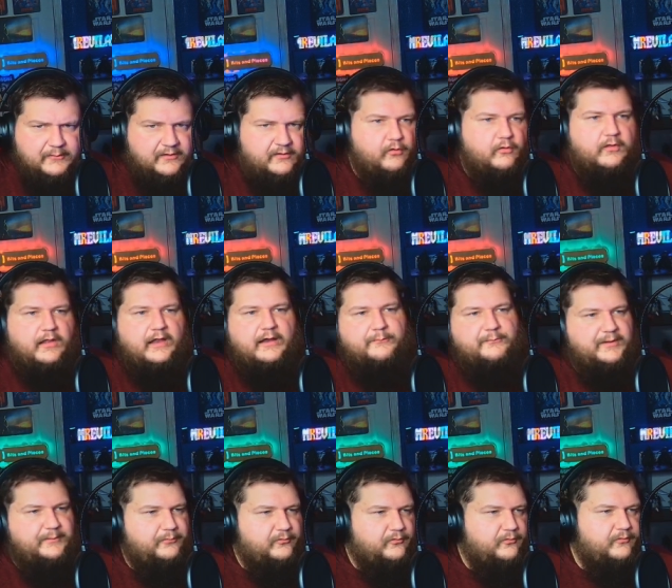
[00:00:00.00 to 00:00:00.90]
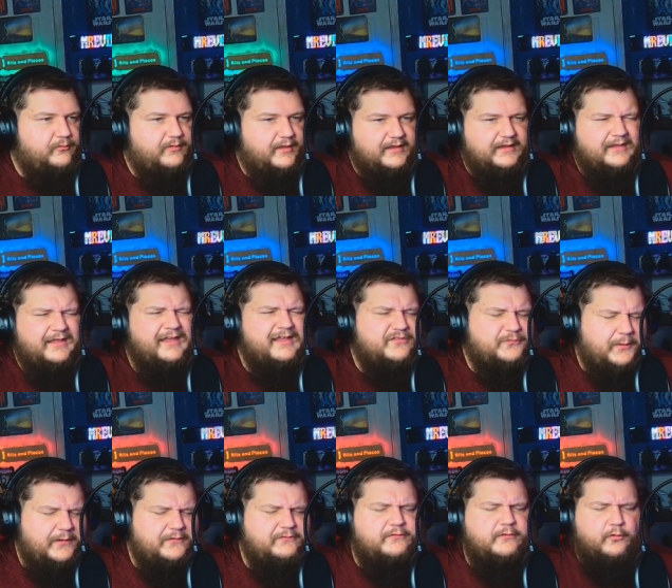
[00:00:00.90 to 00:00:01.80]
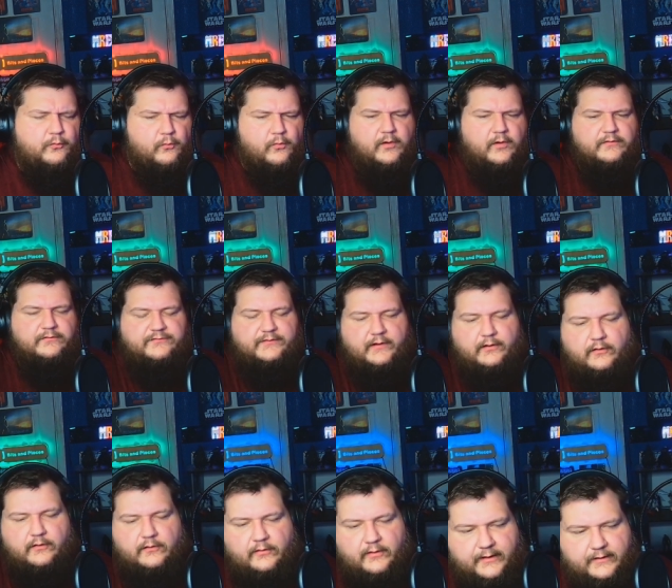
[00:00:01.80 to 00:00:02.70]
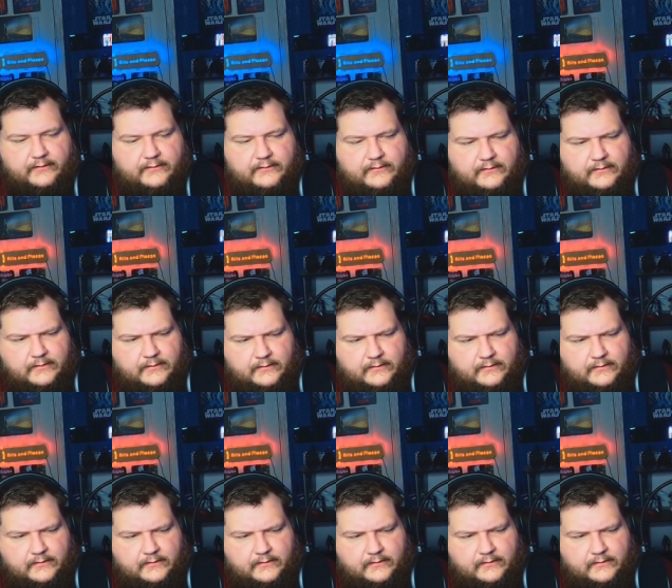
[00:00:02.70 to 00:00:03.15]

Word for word: I know a lot of people like, especially the ones that are like.